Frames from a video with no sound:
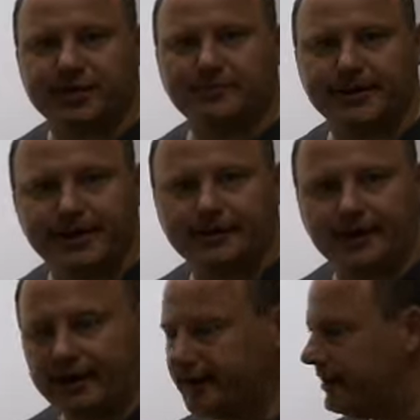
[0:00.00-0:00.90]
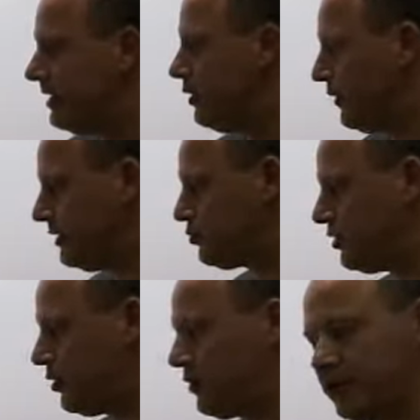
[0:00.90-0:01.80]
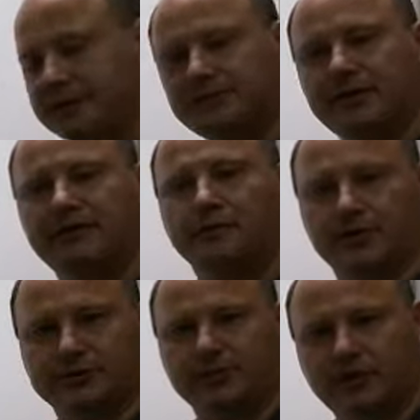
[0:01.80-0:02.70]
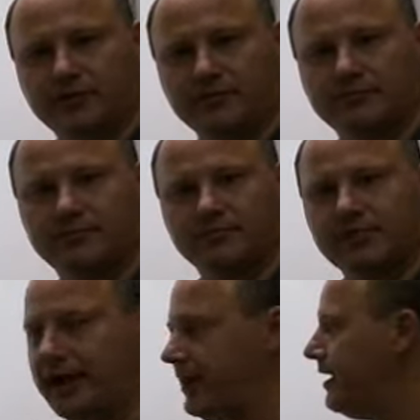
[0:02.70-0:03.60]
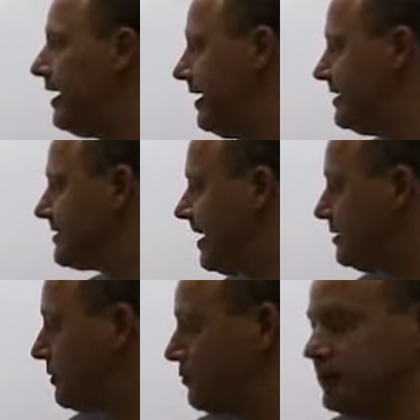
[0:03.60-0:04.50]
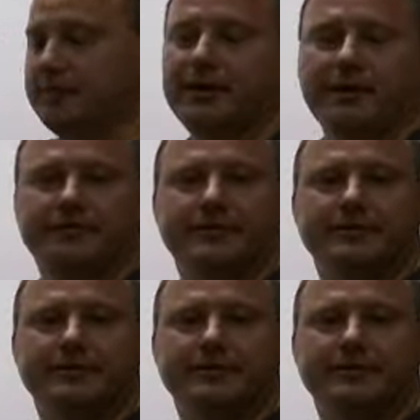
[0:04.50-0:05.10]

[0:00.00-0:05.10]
shape anyway. We just want to know where it's above and where it's below. Okay, in this case, we want the above